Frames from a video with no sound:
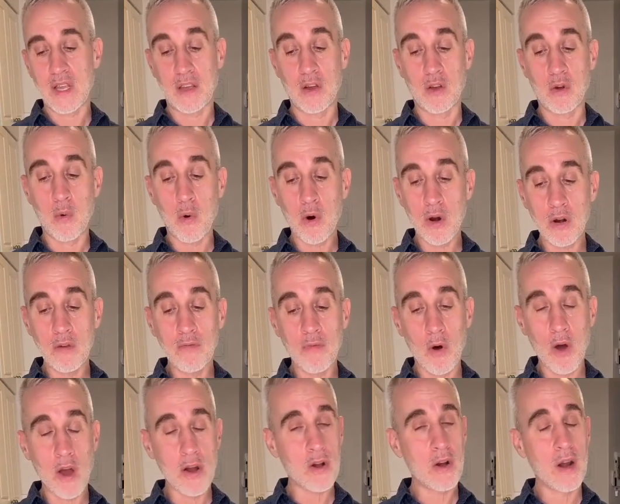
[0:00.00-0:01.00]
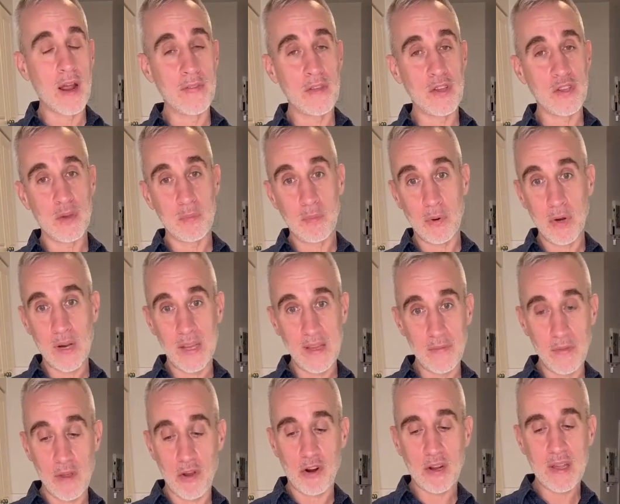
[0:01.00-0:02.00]
like a quart of water, and then you put in
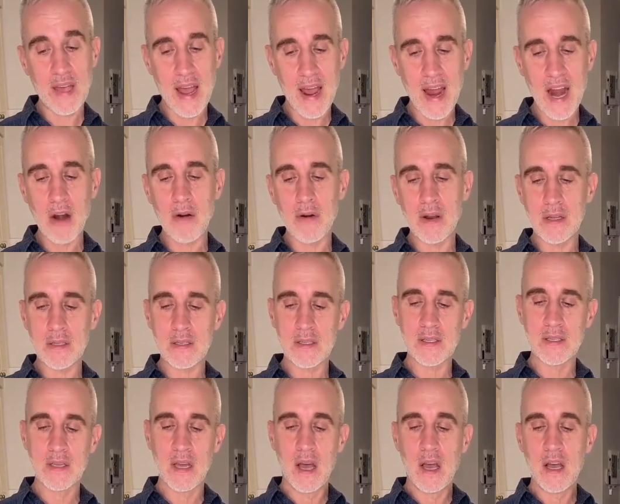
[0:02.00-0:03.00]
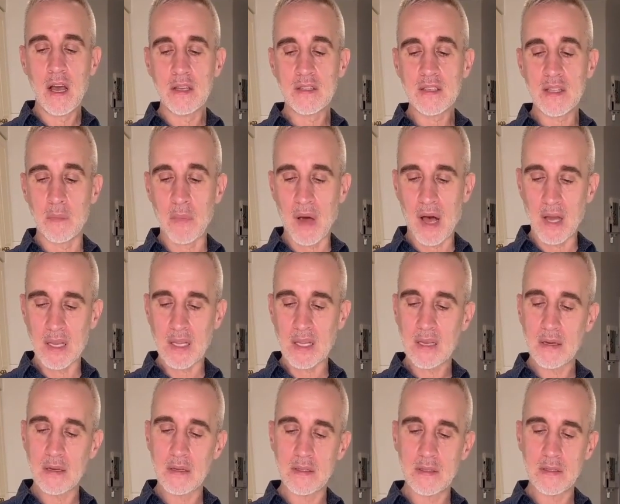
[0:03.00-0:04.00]
there carrots, some
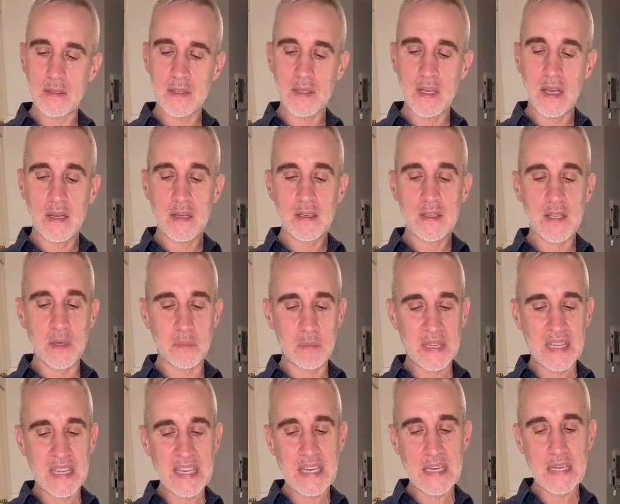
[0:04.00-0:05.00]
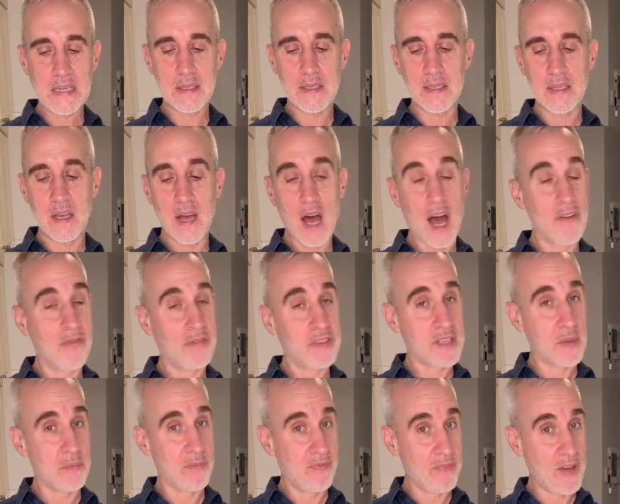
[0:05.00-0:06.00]
onions, some leeks,
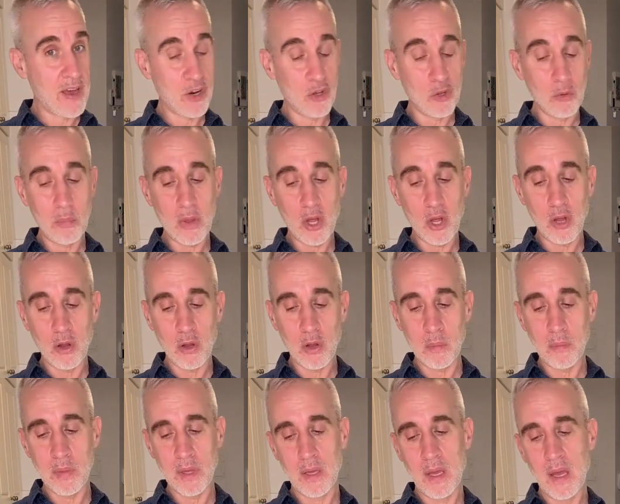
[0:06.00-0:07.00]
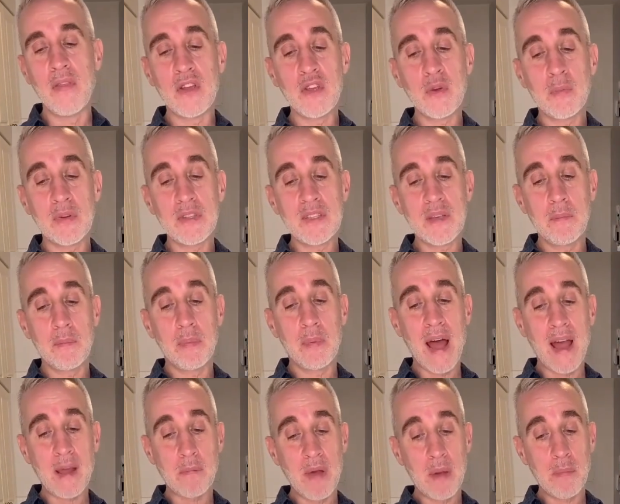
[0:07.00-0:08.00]
some fennel bulb, and then you put some
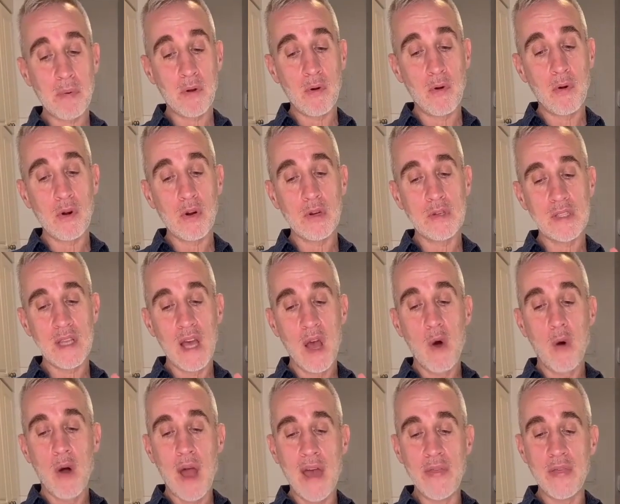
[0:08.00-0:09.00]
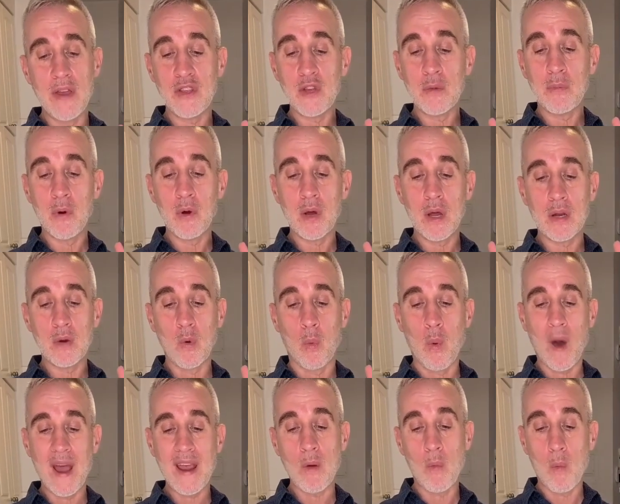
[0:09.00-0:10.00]
black peppercorns, and then you put
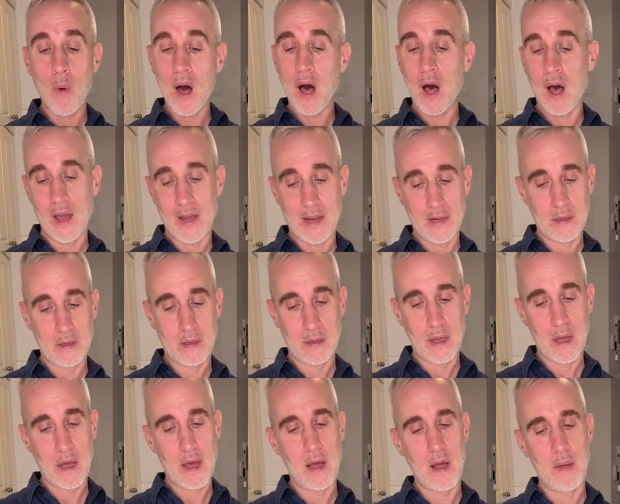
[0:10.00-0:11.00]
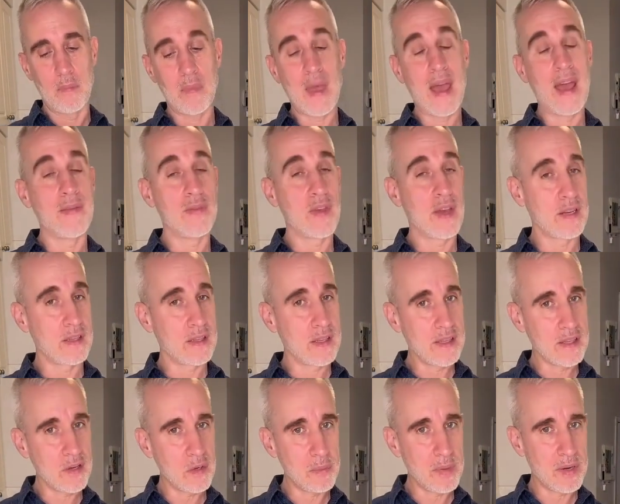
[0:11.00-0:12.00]
white wine, and then a
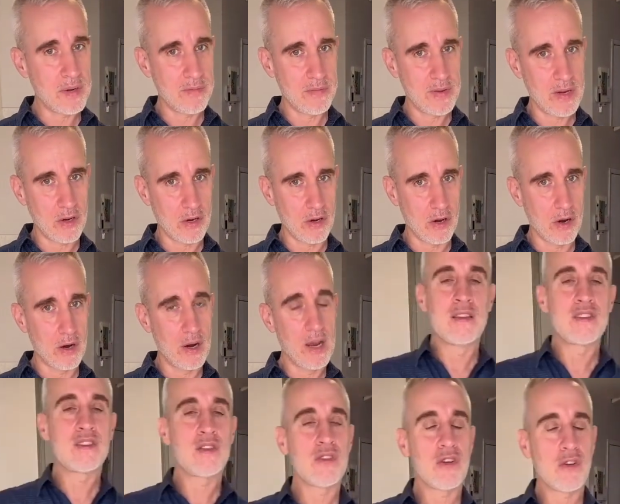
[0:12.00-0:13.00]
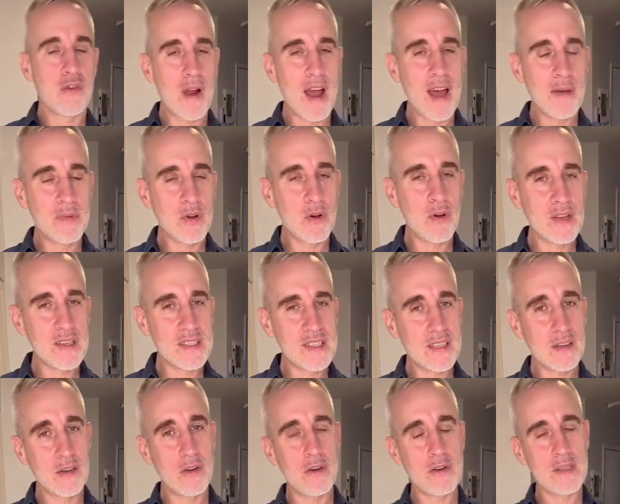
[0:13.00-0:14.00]
little bit of vinegar. So the crab
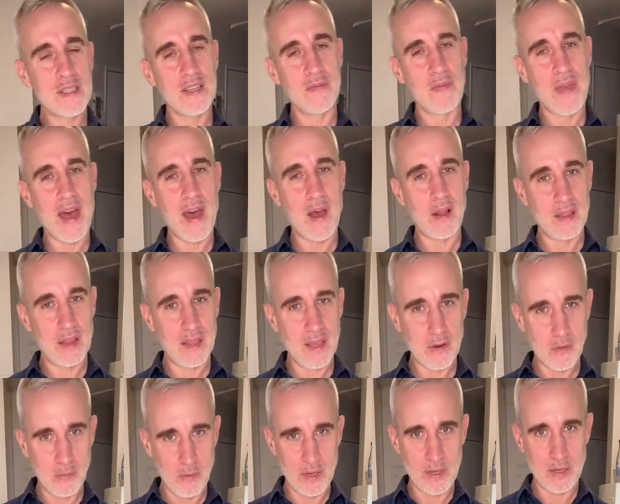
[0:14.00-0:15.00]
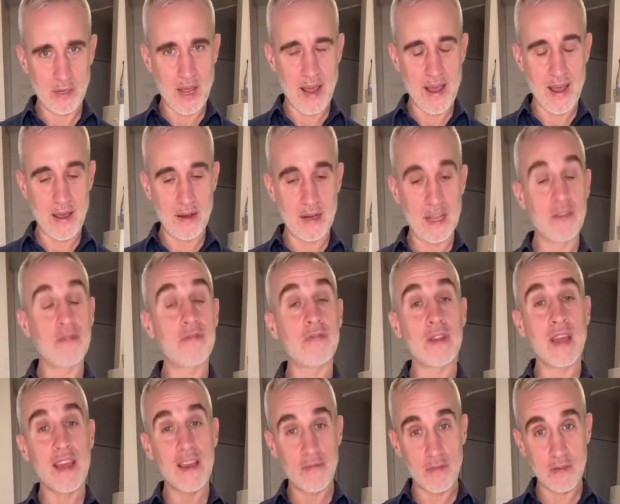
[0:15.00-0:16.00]
cooks in that liquid, and it
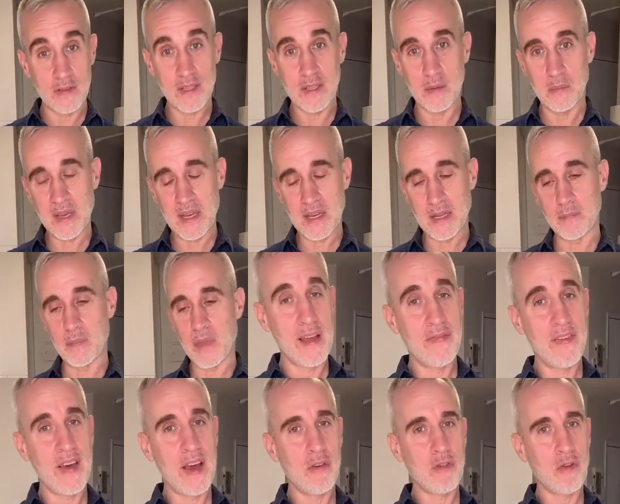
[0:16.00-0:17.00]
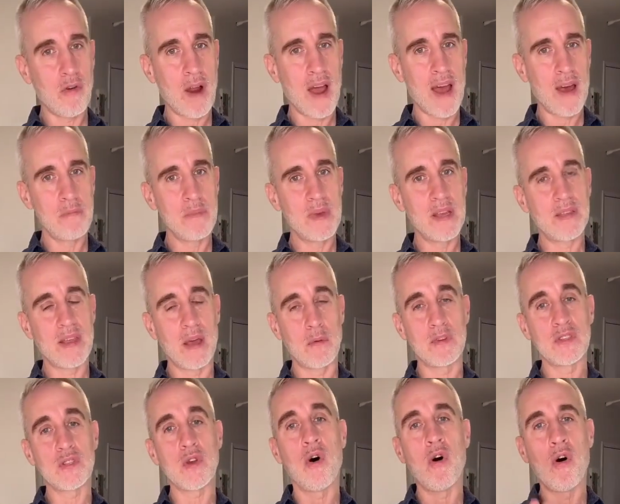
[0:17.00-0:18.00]
flavors the meat. I found crab meat that
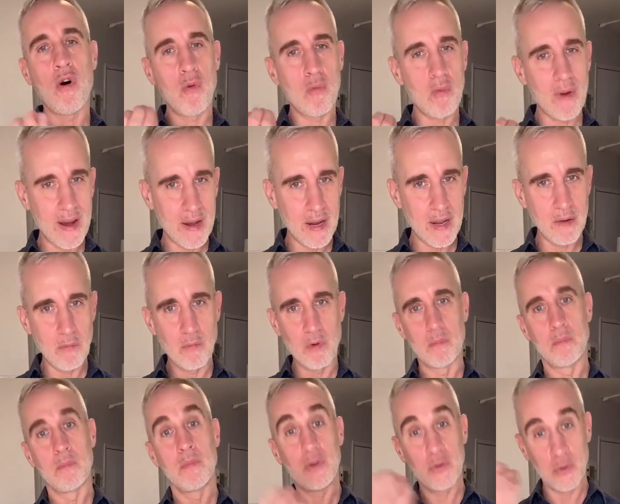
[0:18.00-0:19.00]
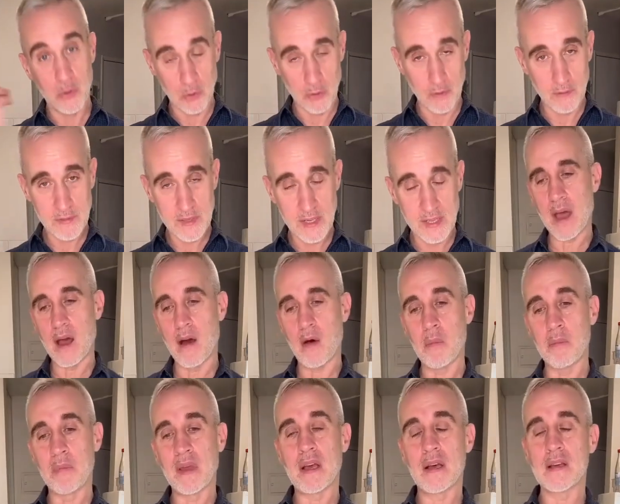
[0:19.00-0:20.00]
was already removed. Now,
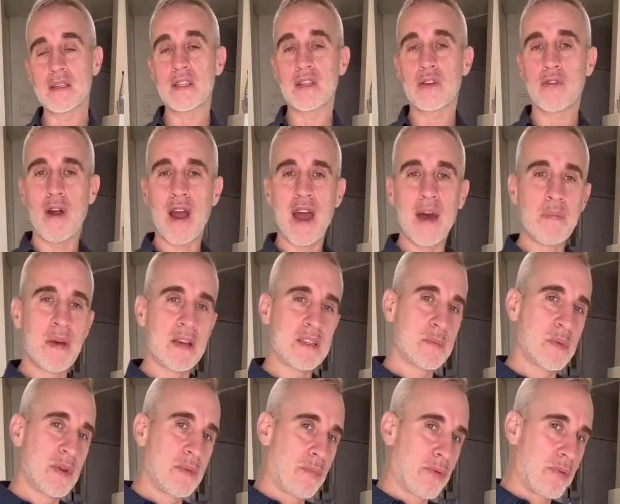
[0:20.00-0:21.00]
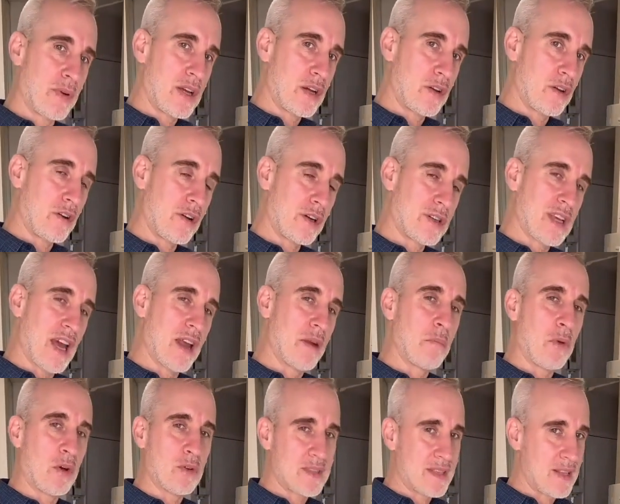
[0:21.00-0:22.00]
because the crab has been pre-cooked and
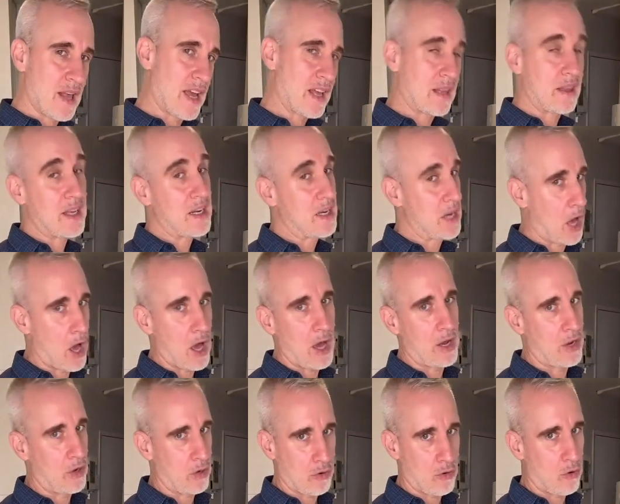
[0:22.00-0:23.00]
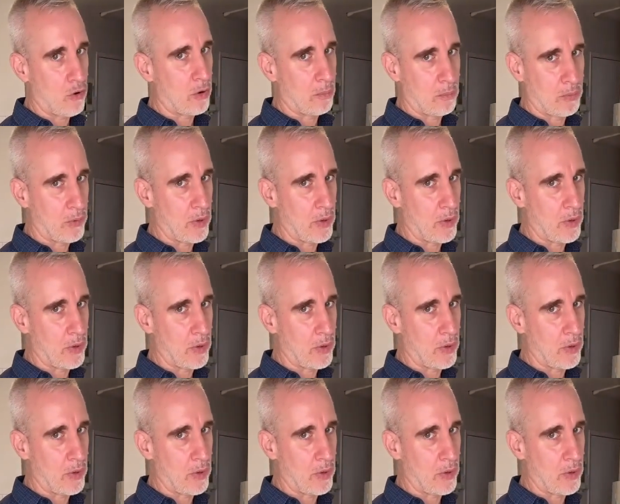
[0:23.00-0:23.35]
most likely not in a court